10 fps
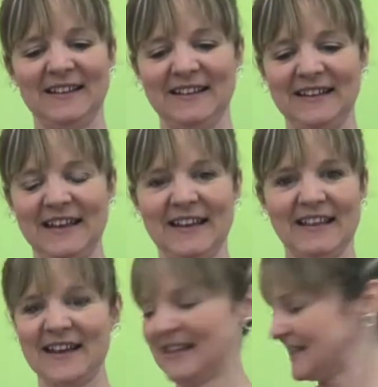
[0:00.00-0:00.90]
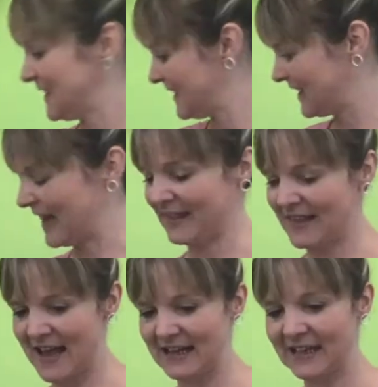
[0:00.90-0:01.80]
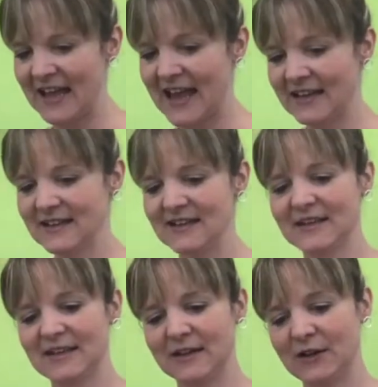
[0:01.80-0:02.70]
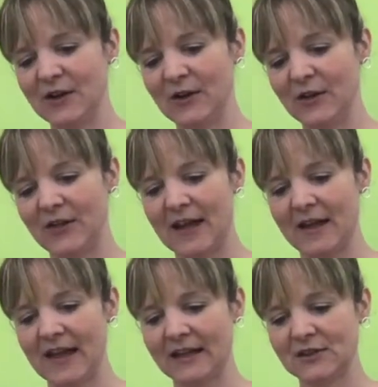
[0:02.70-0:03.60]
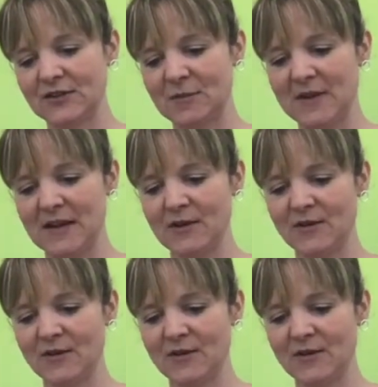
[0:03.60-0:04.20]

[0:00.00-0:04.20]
Like that. And then again, cut that extra bit off.